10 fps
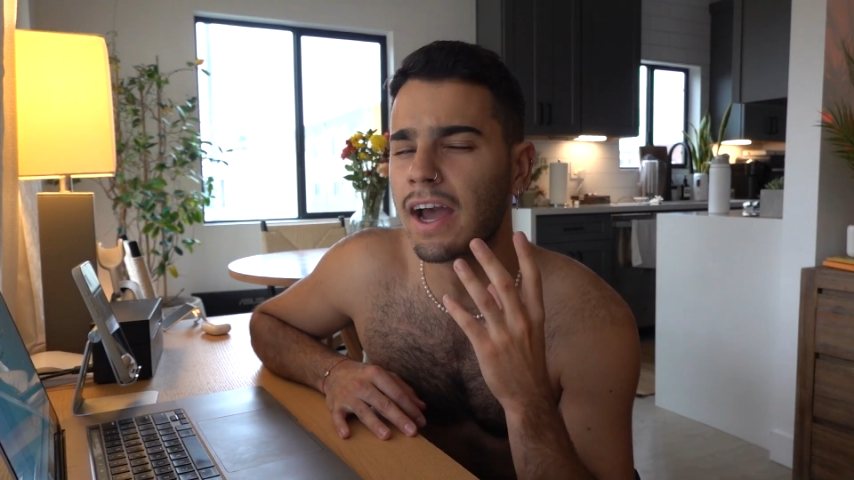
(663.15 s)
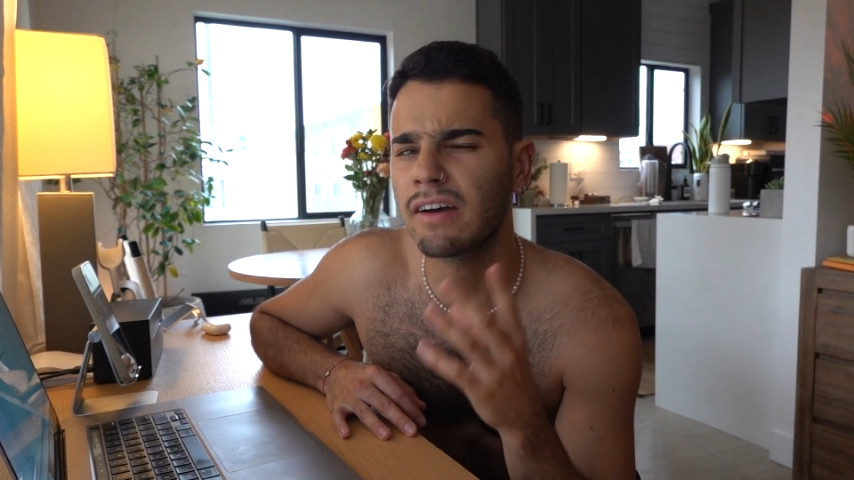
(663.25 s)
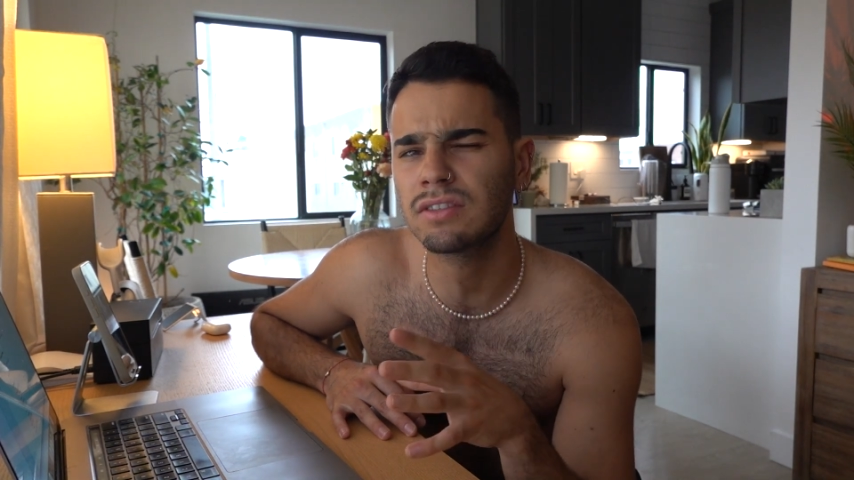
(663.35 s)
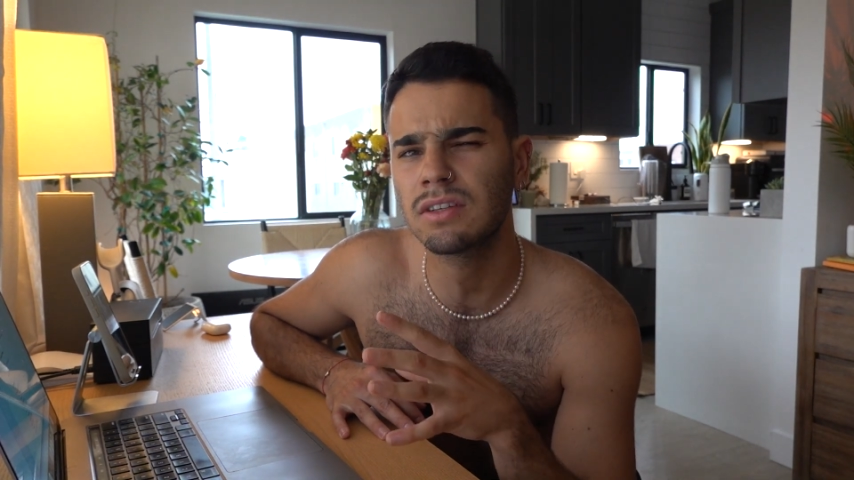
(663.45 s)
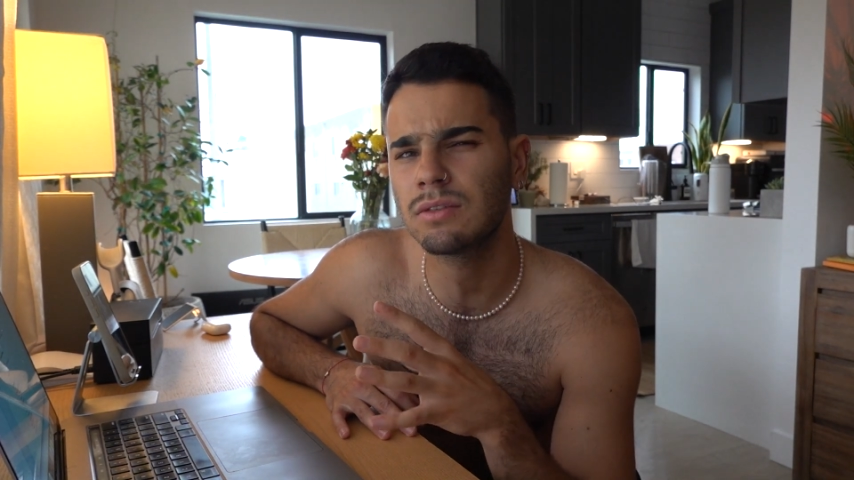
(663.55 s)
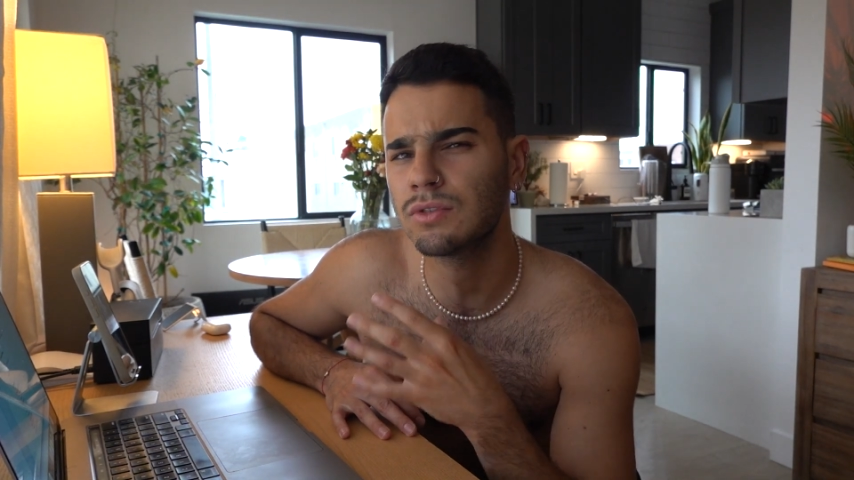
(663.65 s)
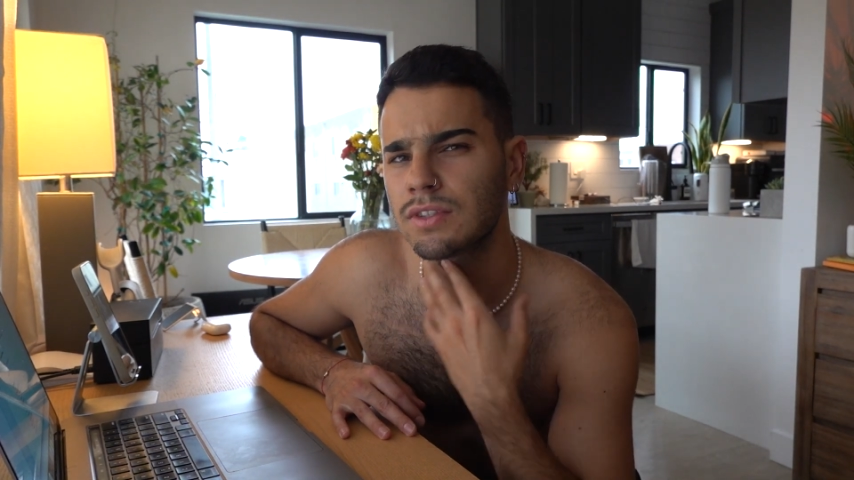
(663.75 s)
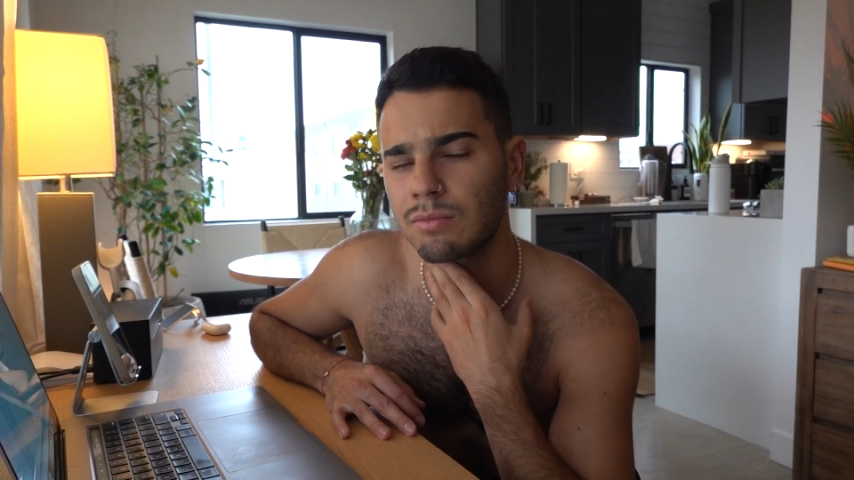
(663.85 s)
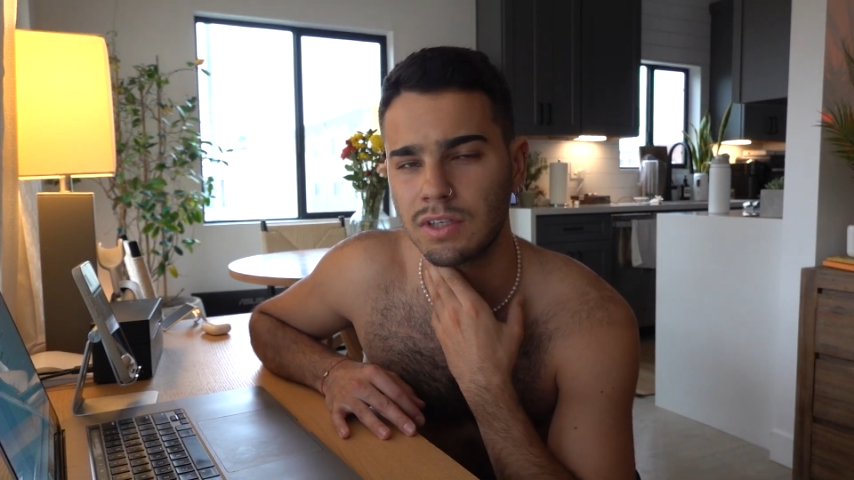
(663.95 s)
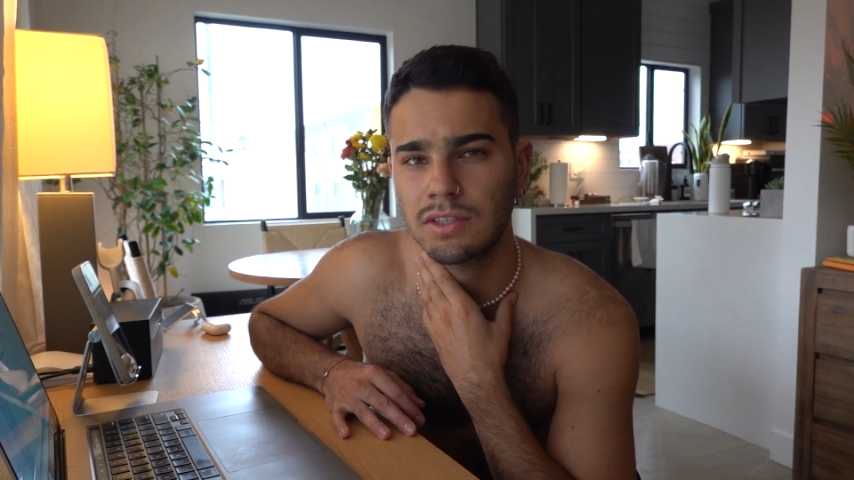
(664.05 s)
I have to do
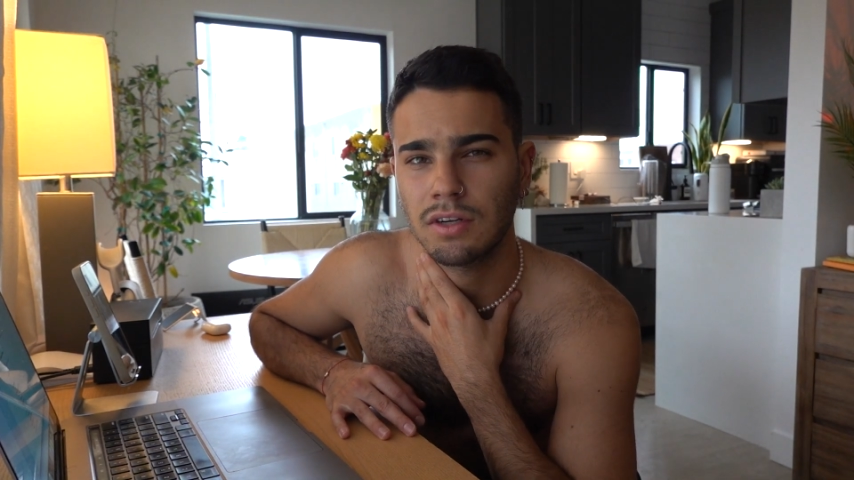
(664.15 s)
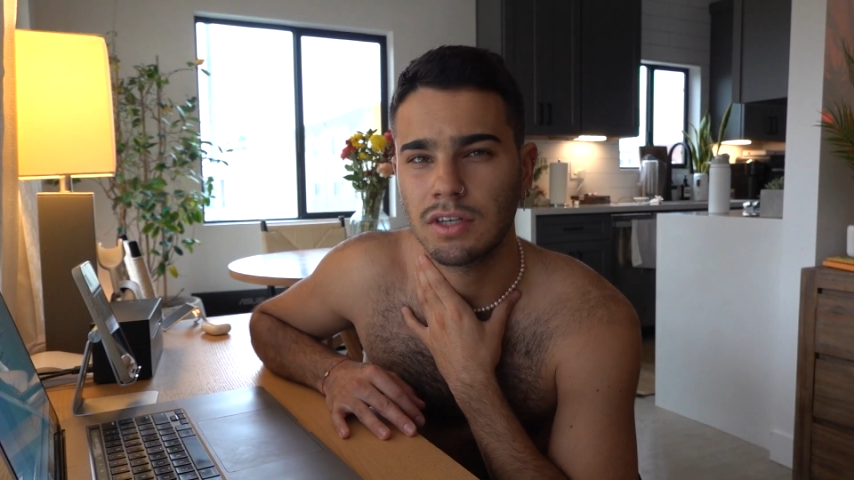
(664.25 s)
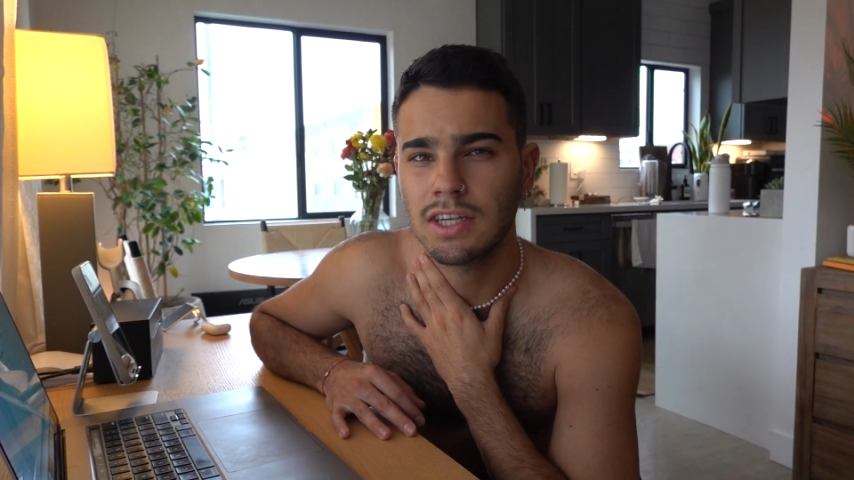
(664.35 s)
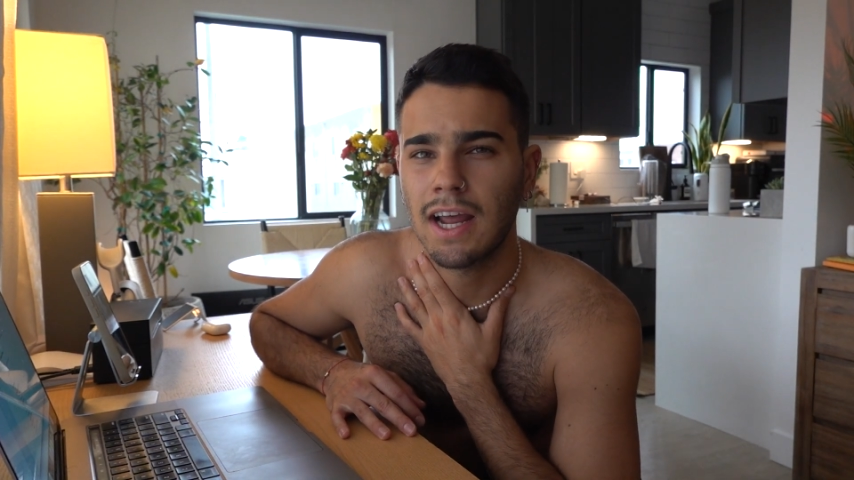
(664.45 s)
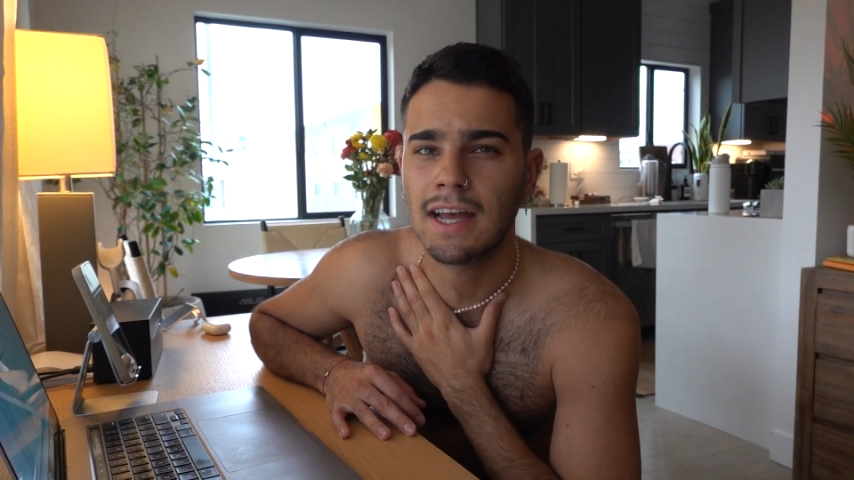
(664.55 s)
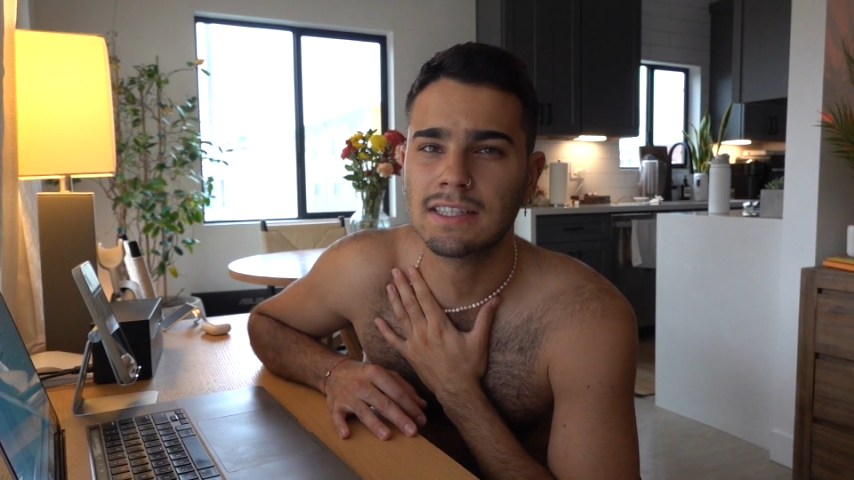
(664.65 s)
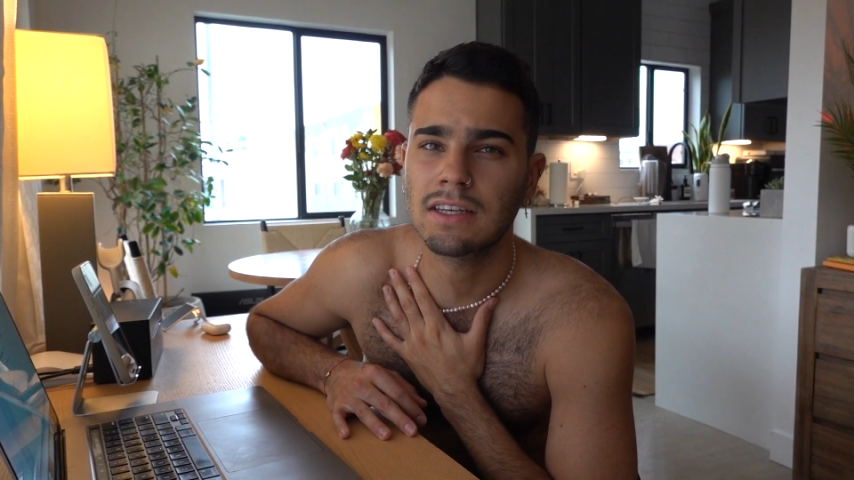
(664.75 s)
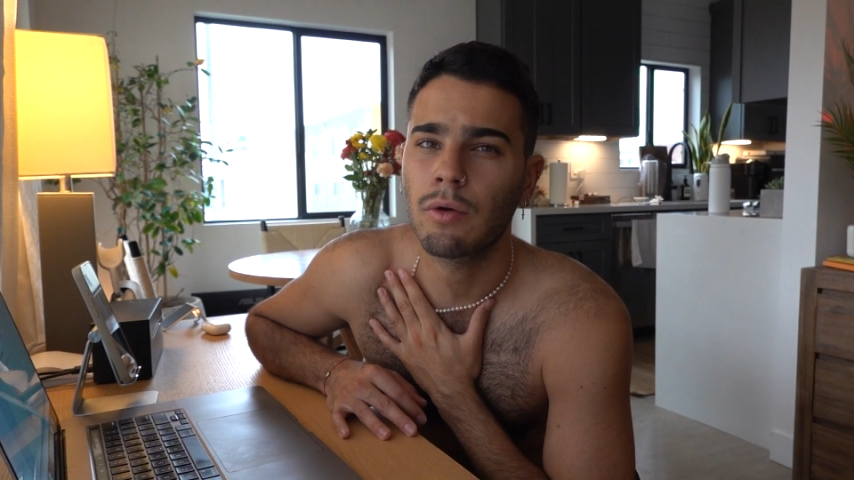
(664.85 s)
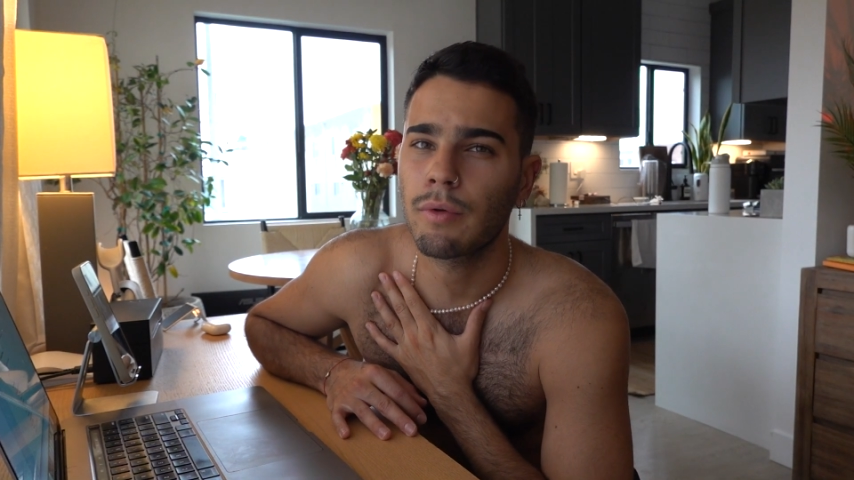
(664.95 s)
some research and ask